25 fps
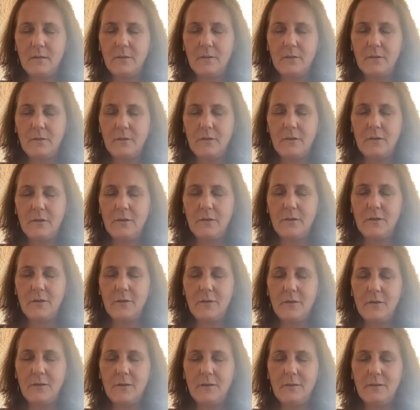You could
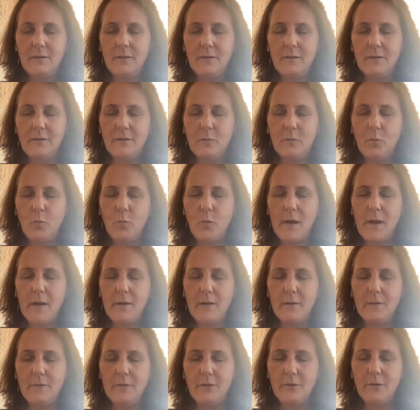notice the
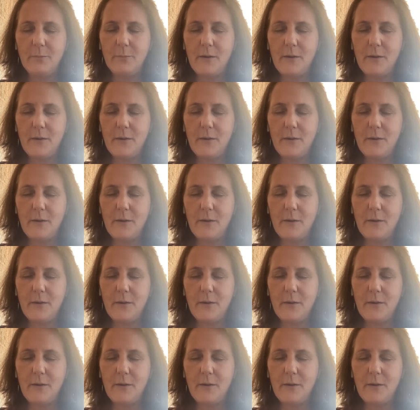weight of your